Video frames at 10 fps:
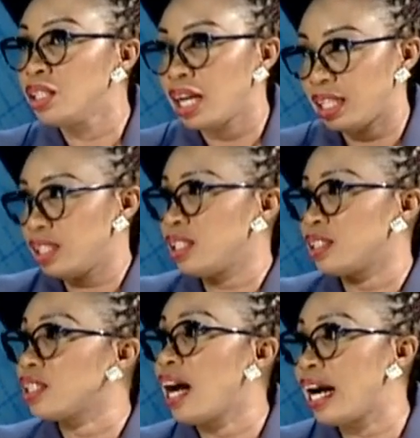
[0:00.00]
I think is
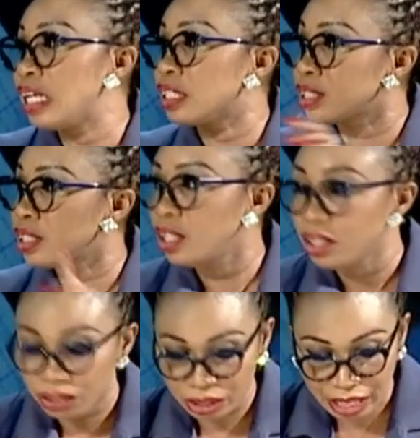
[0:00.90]
the highest
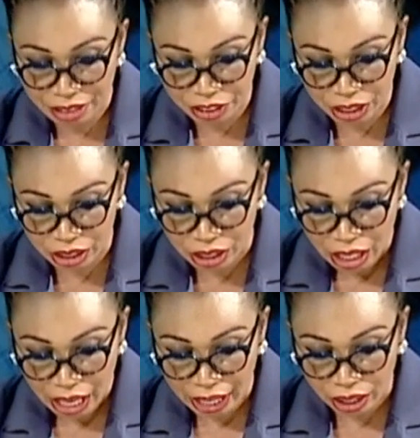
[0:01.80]
on the African
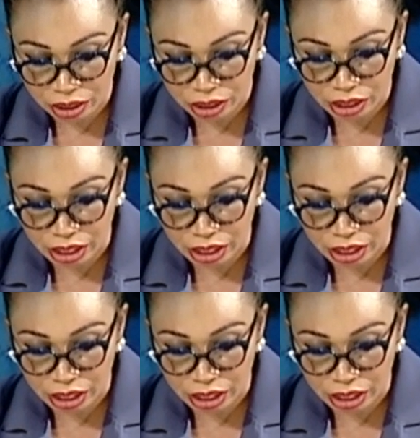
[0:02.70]
continent.